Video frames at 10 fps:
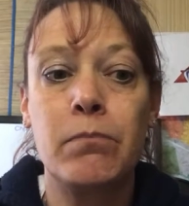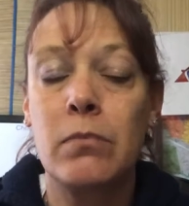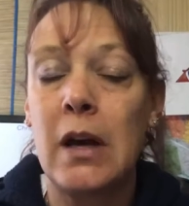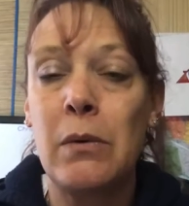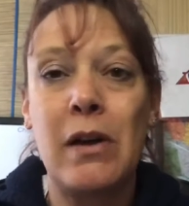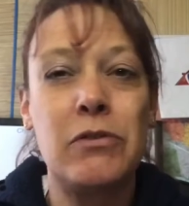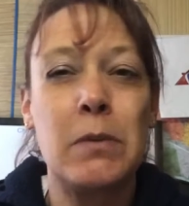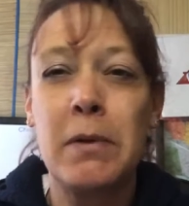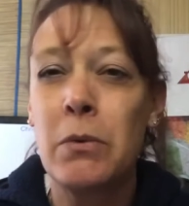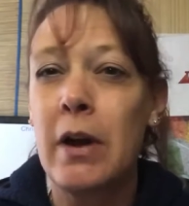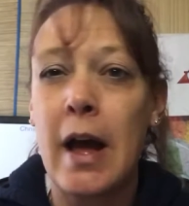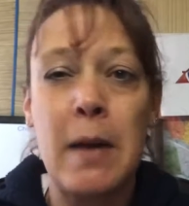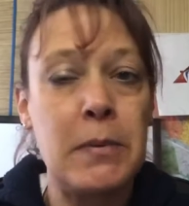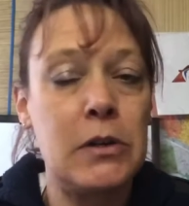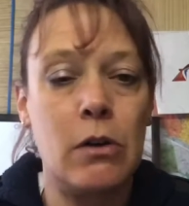that way if something were to
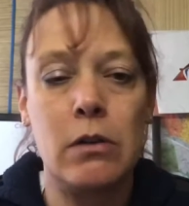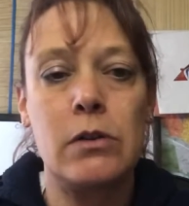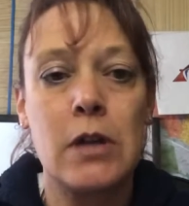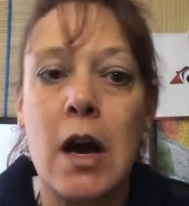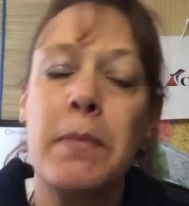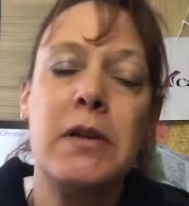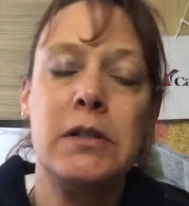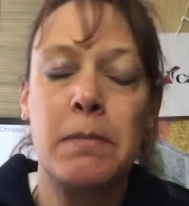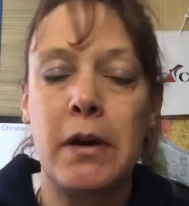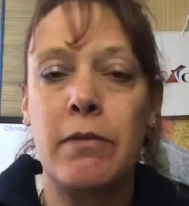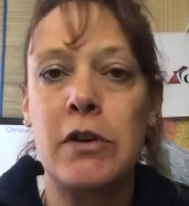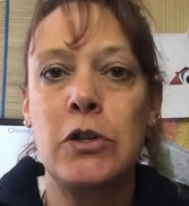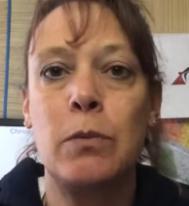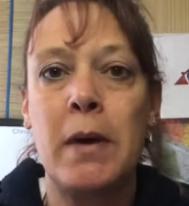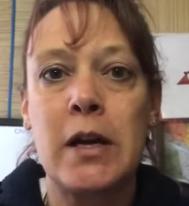happen to all those copies and my
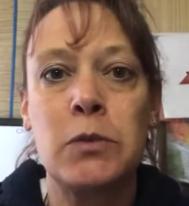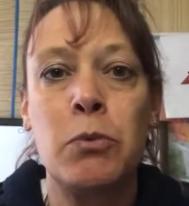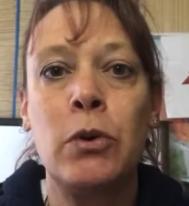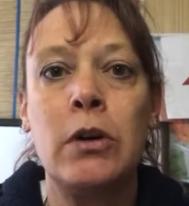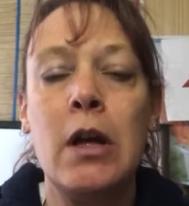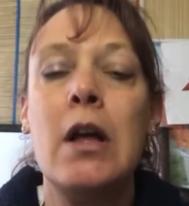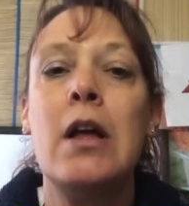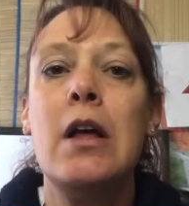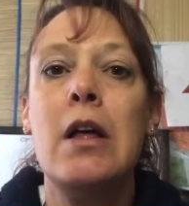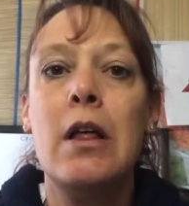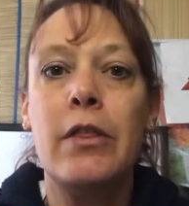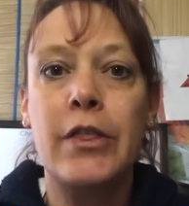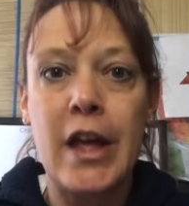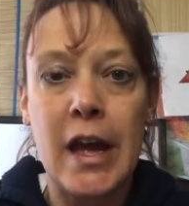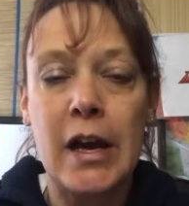original passport,
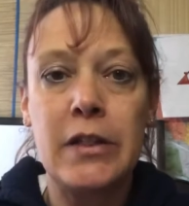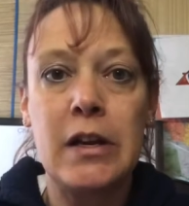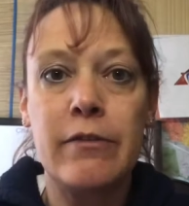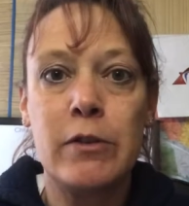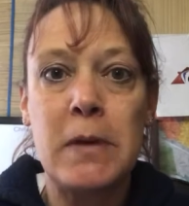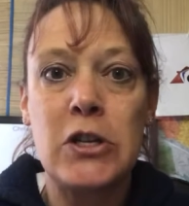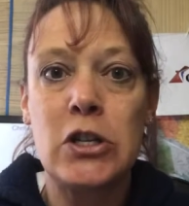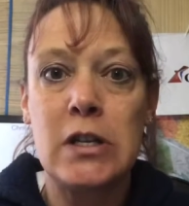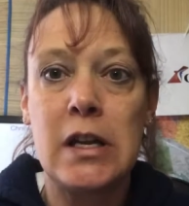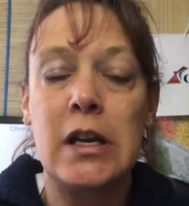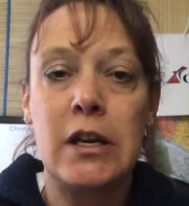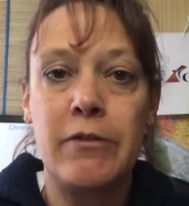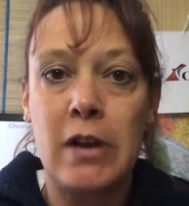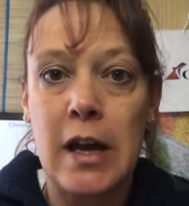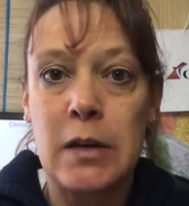they had the information needed
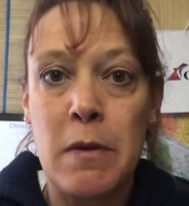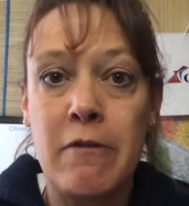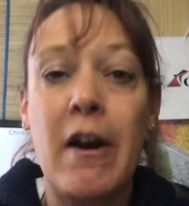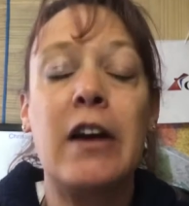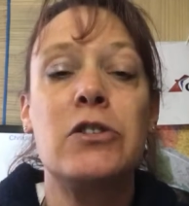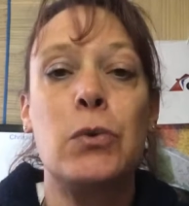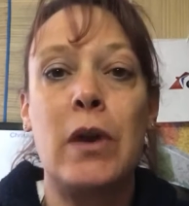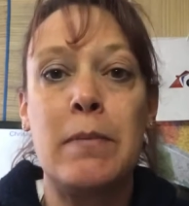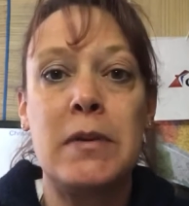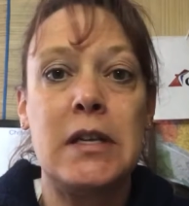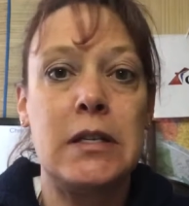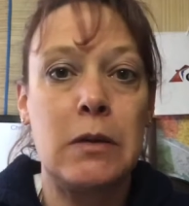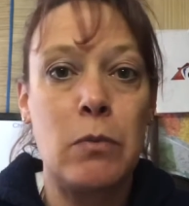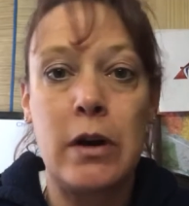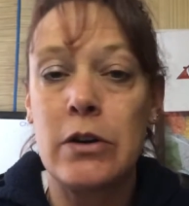if it had to be faxed to an embassy
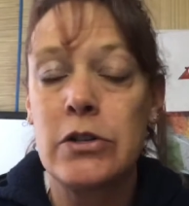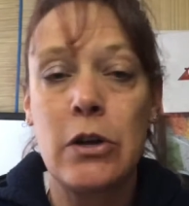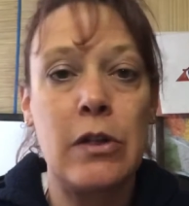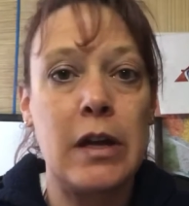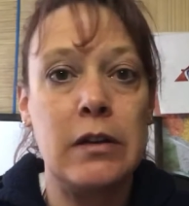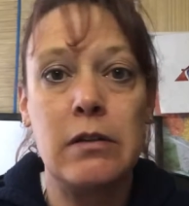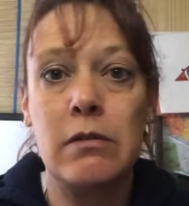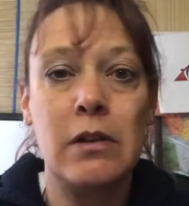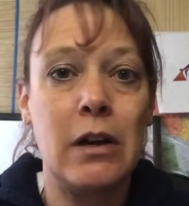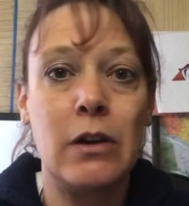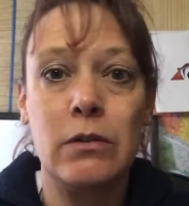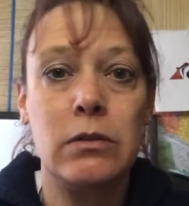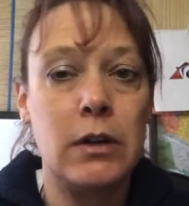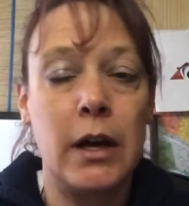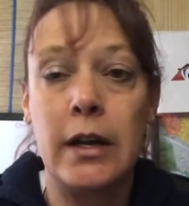somewhere, so that, you know,
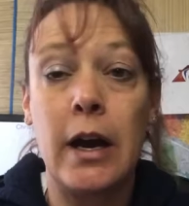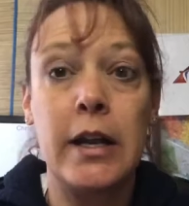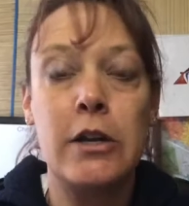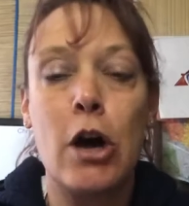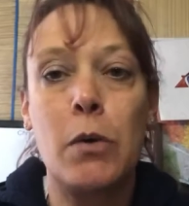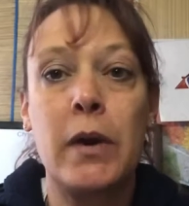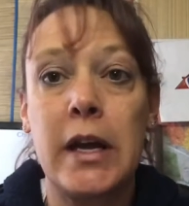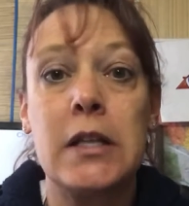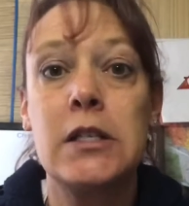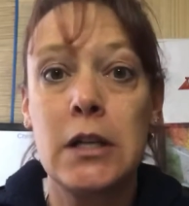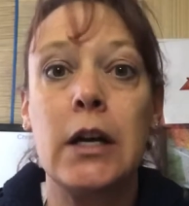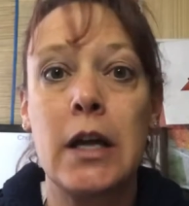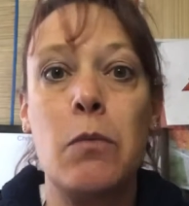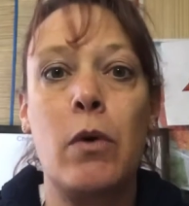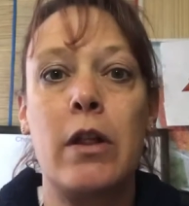I did not want to get stuck
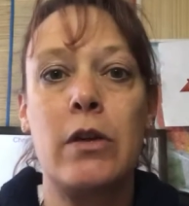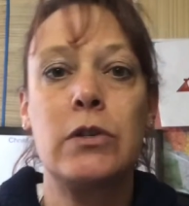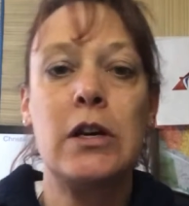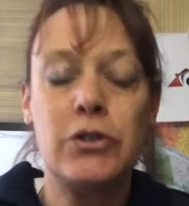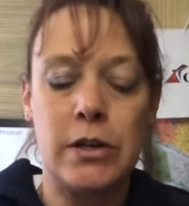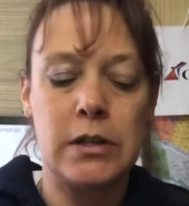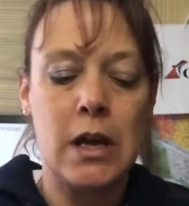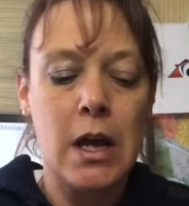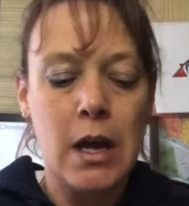in one of those countries.